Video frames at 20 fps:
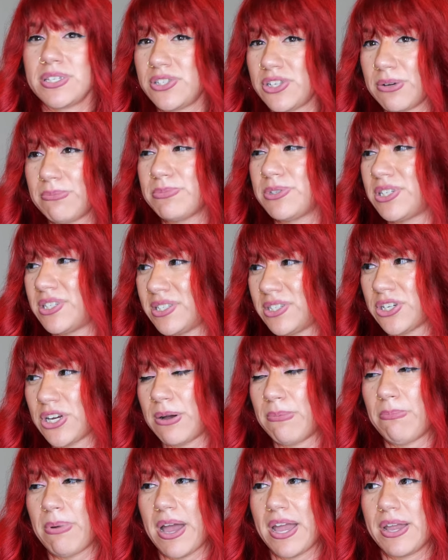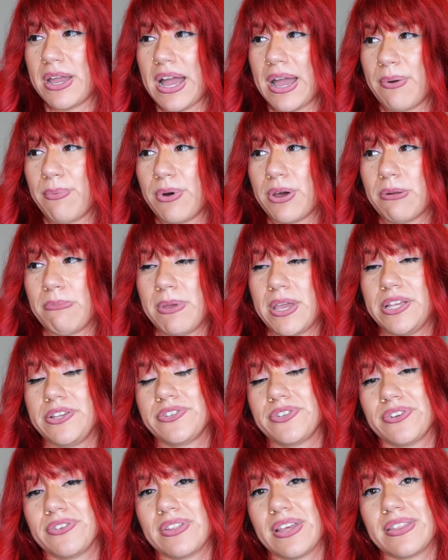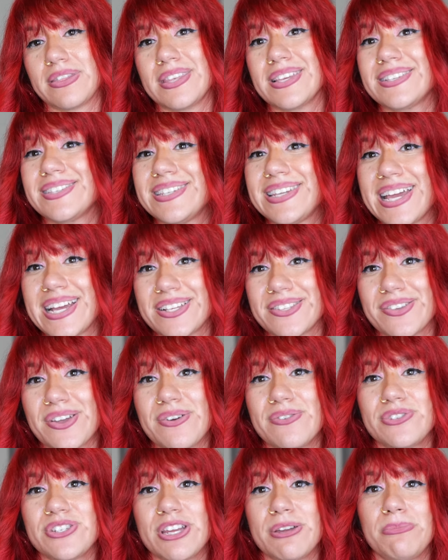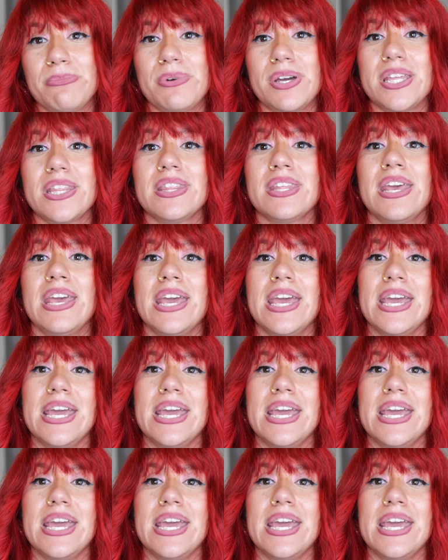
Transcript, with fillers: I want to make sure that this next coach I'm with